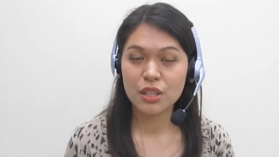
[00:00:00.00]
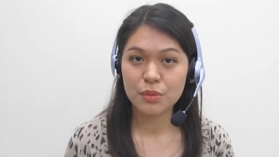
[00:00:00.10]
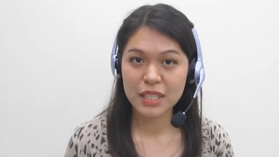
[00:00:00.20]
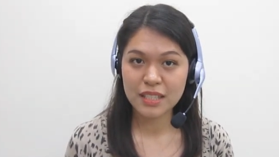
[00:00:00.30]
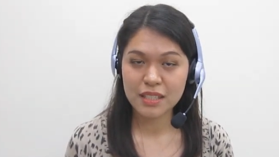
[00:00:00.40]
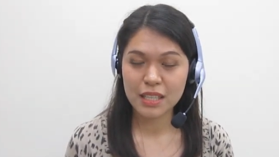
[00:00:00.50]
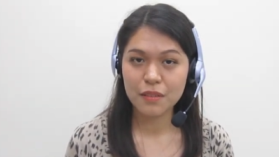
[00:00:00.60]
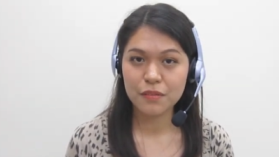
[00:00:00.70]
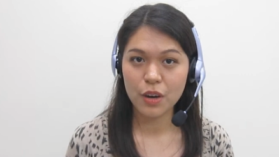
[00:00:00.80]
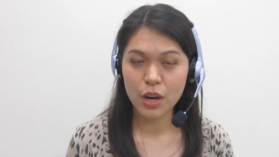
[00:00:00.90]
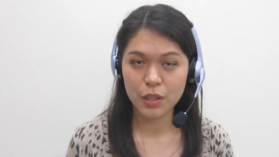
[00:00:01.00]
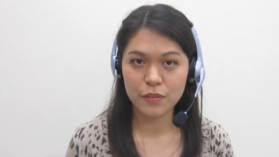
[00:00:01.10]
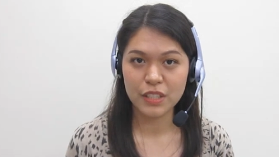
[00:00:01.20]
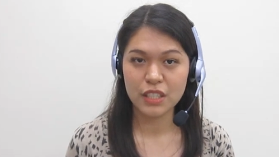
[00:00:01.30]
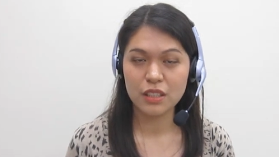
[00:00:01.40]
the risk
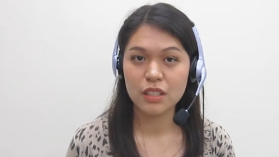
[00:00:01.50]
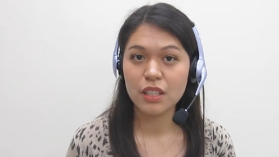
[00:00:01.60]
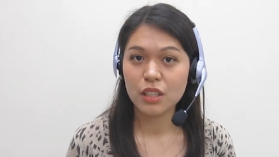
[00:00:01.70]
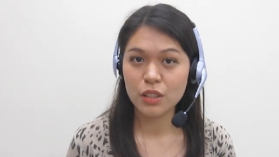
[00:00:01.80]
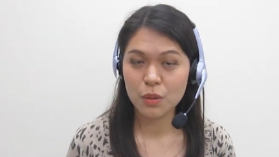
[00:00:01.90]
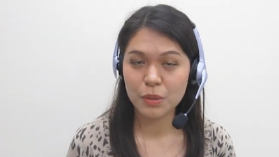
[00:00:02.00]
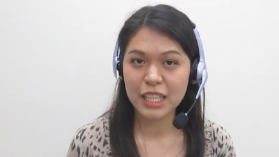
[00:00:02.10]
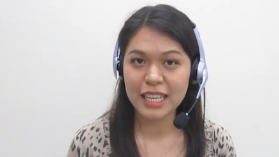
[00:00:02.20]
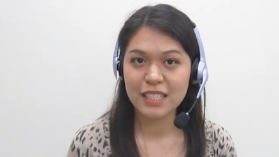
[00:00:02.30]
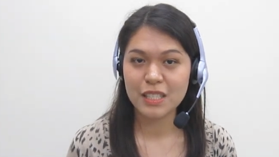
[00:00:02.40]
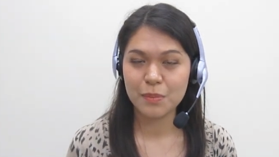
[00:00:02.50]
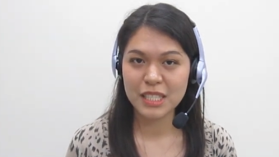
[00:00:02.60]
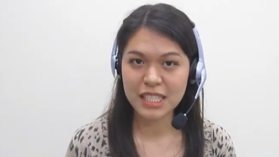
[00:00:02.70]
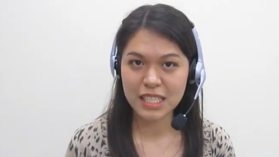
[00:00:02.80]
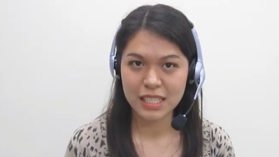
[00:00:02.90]
involved in globalized
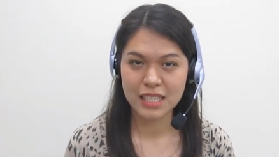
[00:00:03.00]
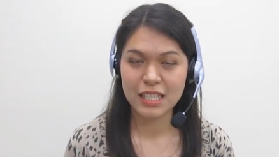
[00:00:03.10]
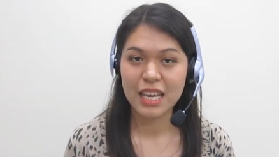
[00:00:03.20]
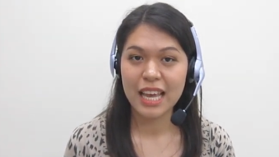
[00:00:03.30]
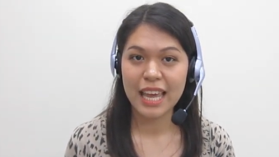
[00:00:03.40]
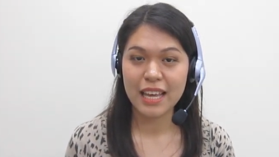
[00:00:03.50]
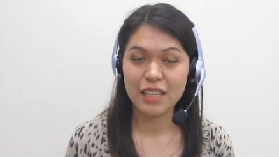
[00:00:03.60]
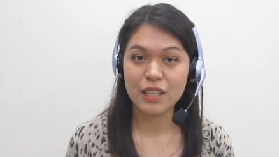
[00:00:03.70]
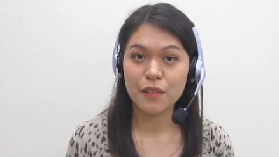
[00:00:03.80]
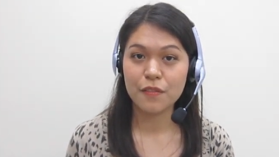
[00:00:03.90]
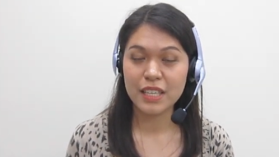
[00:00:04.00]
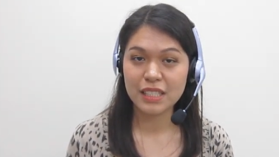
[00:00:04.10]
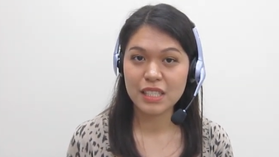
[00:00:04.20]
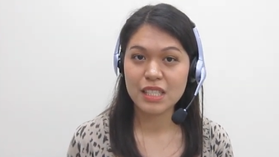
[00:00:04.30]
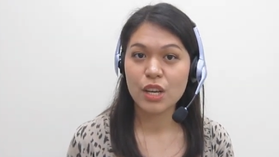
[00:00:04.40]
business and if
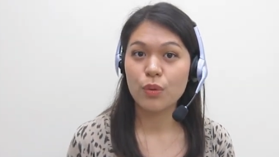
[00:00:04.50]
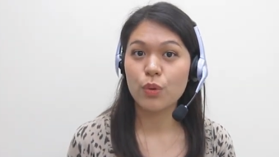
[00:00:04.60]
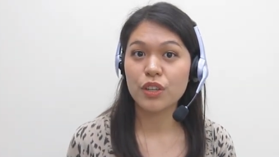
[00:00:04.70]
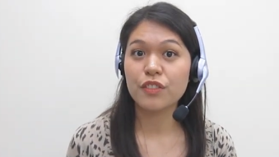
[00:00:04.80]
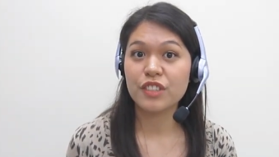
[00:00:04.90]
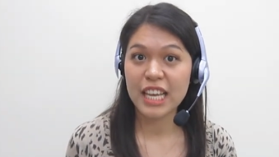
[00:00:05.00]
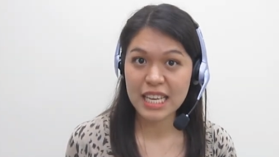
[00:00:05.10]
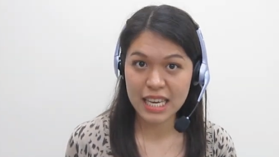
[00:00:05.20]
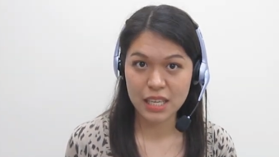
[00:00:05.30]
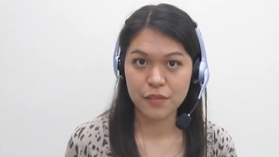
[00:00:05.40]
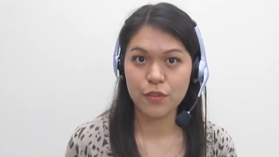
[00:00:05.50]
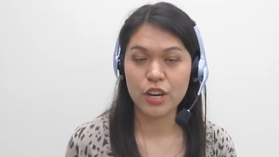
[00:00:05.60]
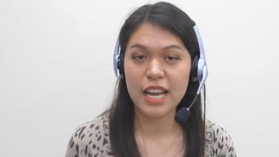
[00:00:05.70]
it's worth taking for